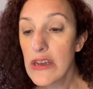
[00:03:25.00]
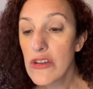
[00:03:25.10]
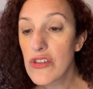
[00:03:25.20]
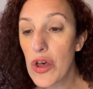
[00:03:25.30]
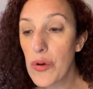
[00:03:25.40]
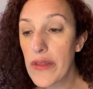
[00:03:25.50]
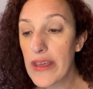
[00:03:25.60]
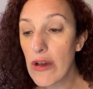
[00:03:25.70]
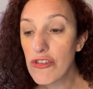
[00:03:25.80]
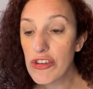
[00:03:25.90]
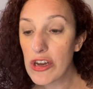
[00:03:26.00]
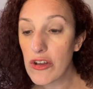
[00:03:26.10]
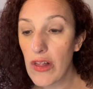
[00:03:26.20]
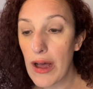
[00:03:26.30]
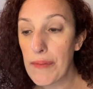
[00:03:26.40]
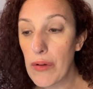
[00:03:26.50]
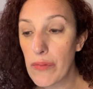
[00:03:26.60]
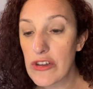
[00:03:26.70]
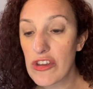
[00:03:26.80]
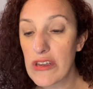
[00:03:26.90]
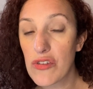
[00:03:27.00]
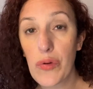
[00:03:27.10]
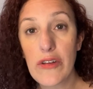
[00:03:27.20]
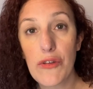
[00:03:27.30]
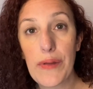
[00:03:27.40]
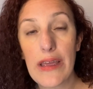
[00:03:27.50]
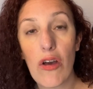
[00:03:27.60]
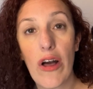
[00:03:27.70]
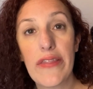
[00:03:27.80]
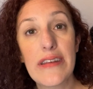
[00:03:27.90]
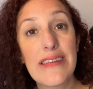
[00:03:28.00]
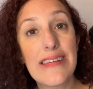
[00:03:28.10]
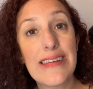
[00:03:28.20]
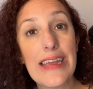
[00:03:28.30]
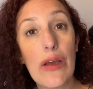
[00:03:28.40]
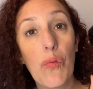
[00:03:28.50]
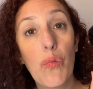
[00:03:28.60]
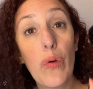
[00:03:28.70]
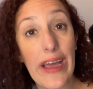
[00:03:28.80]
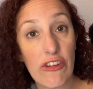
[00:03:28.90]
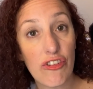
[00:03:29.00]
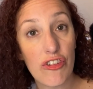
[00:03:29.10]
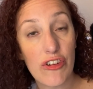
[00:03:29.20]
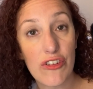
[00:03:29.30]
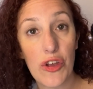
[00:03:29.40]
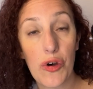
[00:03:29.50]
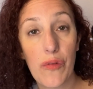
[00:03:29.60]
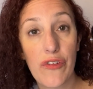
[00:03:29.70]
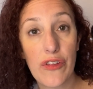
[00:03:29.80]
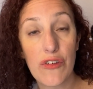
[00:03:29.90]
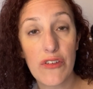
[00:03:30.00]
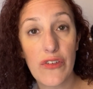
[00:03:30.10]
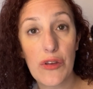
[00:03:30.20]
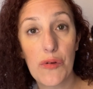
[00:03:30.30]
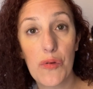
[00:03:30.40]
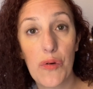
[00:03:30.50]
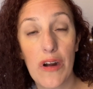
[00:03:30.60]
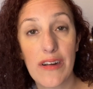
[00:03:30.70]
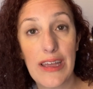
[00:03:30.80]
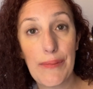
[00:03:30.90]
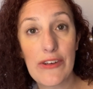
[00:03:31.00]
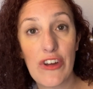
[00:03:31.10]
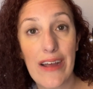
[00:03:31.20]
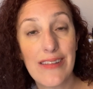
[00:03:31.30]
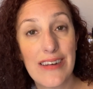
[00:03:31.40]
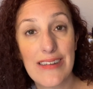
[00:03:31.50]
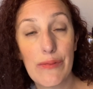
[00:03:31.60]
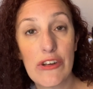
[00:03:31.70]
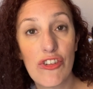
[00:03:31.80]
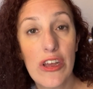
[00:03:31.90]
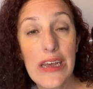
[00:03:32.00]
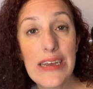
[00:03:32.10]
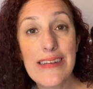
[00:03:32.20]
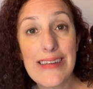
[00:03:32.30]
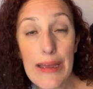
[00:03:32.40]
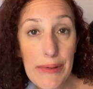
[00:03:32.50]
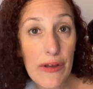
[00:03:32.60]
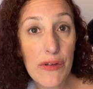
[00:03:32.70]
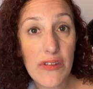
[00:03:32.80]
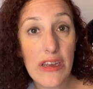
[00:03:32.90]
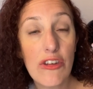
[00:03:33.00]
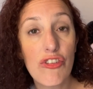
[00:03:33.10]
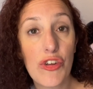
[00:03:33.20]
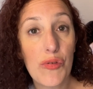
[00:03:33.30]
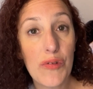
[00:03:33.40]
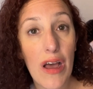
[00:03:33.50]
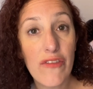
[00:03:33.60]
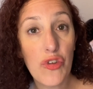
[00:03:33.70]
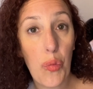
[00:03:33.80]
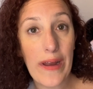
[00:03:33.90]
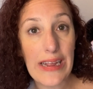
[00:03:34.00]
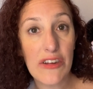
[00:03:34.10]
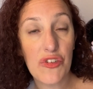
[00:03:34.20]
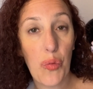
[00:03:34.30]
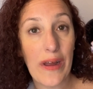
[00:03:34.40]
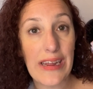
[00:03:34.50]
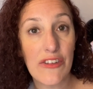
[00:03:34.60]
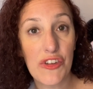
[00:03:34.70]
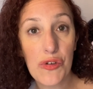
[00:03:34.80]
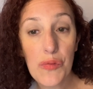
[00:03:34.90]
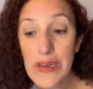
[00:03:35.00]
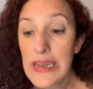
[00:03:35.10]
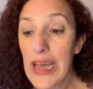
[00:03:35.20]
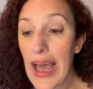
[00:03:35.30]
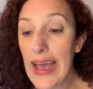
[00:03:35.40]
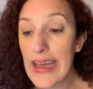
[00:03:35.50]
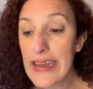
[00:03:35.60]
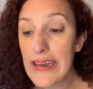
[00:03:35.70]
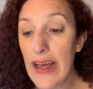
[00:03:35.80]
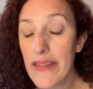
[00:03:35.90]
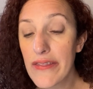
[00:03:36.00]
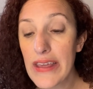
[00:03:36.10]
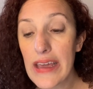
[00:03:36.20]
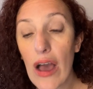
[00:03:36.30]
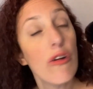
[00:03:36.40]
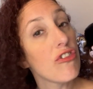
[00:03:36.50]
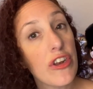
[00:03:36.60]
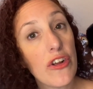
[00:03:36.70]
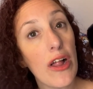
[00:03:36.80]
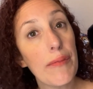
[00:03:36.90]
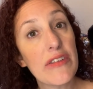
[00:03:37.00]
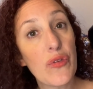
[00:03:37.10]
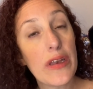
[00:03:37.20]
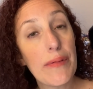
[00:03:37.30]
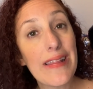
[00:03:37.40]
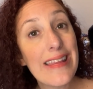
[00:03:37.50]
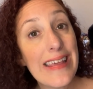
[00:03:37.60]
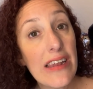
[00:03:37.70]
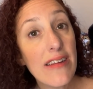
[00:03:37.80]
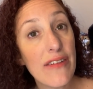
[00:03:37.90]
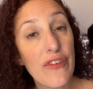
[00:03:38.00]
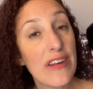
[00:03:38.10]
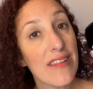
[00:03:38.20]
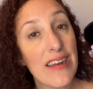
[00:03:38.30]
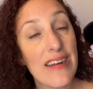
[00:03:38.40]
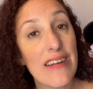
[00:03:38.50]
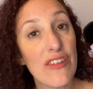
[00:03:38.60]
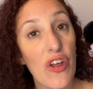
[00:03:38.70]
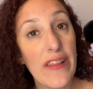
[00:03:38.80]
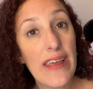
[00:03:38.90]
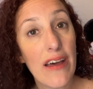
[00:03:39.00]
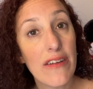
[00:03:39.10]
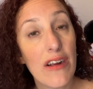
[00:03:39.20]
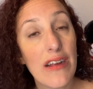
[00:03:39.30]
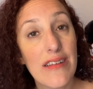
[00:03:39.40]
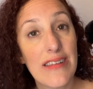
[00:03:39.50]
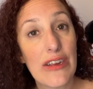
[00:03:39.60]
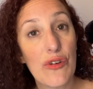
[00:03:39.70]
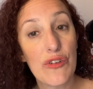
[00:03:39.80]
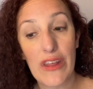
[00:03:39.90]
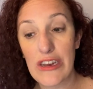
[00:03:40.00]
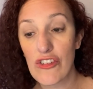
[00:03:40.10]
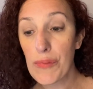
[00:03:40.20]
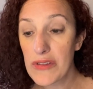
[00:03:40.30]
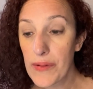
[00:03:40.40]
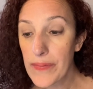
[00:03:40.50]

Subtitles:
So the Oceaneer Club, which is going to be on the Disney Wish. So for those of you who are keeping track, the Disney Wish debuts in June of 2022, and the Oceaneer Club is going to be a little different than it is on the other Disney Cruise Line ships.